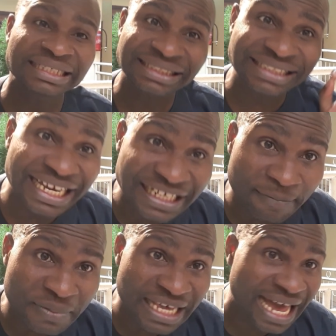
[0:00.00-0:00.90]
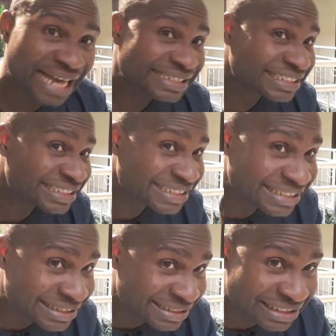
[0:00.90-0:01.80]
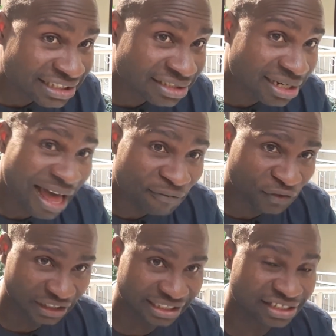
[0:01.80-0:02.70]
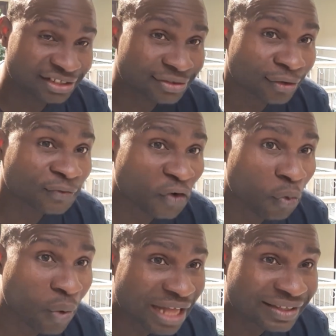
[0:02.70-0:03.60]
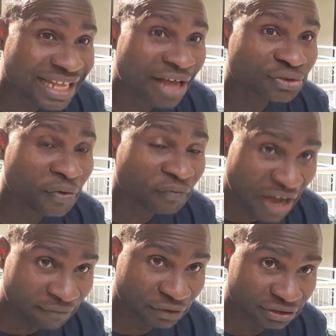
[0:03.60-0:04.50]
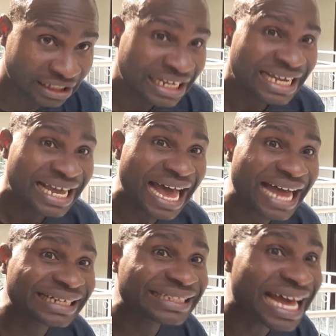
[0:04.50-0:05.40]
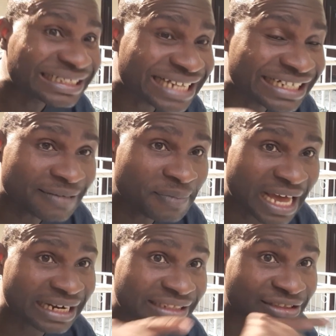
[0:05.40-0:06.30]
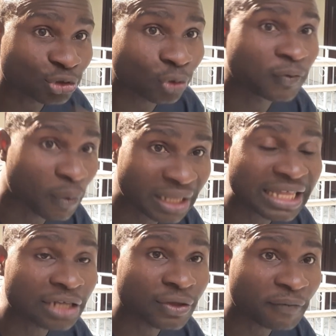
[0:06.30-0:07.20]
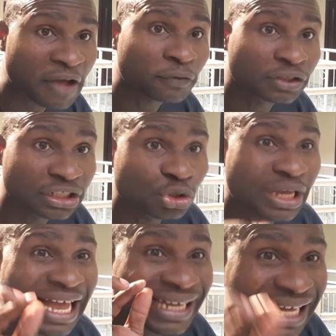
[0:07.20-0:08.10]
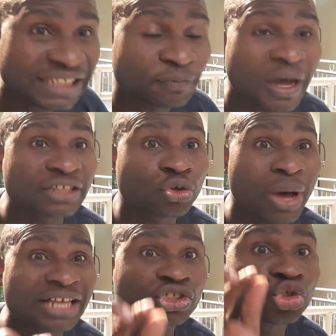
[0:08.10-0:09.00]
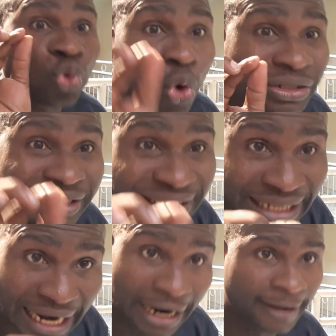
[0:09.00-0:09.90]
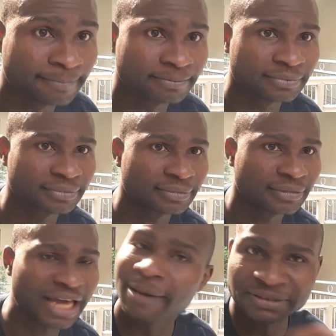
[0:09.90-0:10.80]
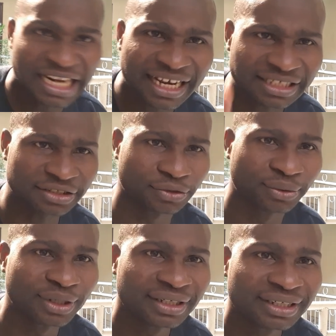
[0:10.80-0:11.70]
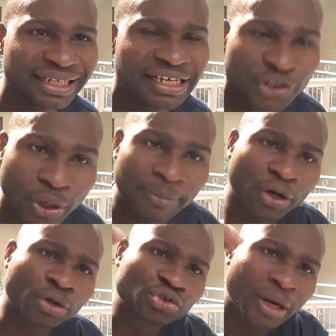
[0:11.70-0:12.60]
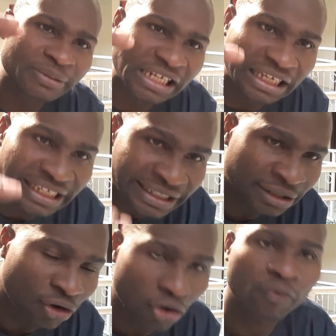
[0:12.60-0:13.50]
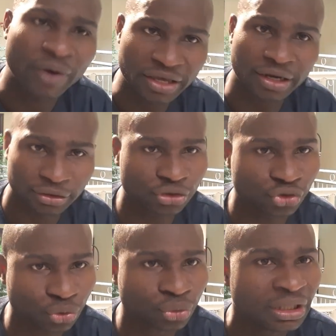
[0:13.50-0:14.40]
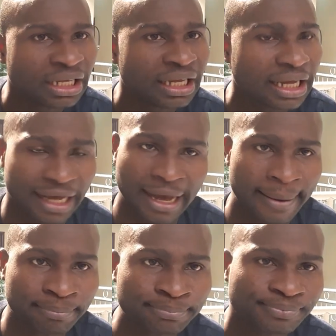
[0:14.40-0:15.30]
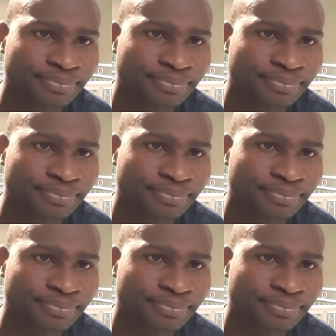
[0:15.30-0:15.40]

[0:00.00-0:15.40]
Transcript: Teddy bear in traffic is sold for 1500 and that teddy bear that is sold for 1500 you can get it for as low as 200 naira i'm telling you so i'm going to drop the link of where you're going to um,